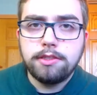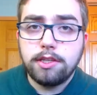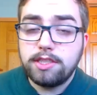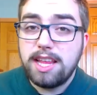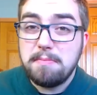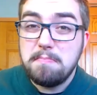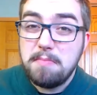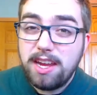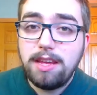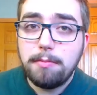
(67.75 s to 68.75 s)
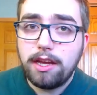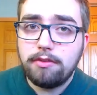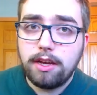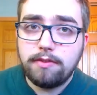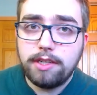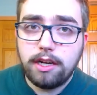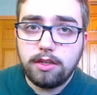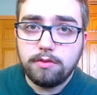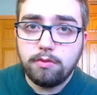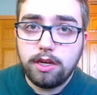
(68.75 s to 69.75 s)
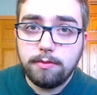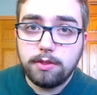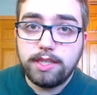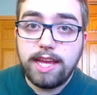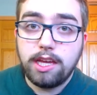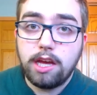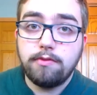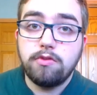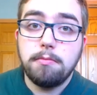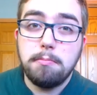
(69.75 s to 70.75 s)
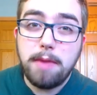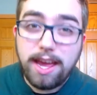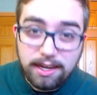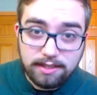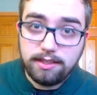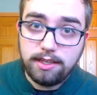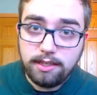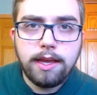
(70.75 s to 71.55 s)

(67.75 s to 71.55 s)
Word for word: such that many Minecraft channels were able to take off dramatically.